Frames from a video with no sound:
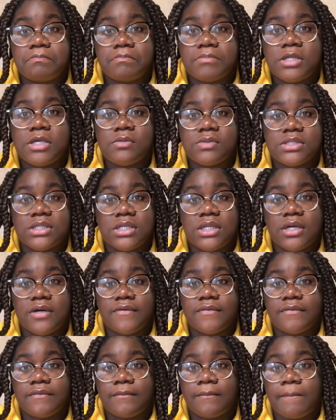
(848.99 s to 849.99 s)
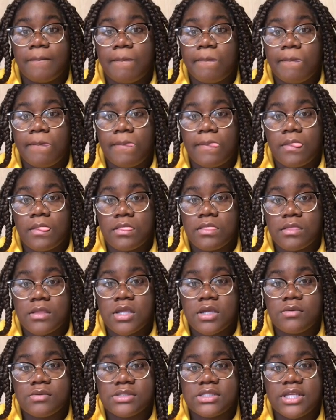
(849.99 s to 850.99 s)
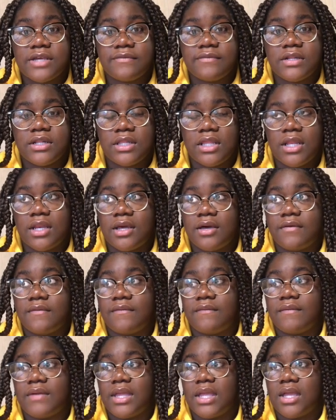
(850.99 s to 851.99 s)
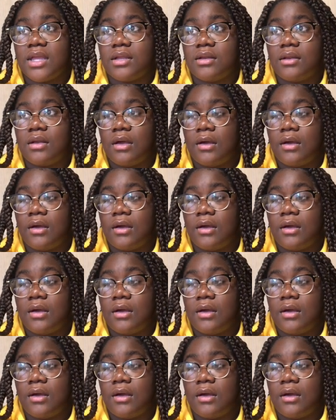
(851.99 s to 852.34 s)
it was enough. It was definitely enough. And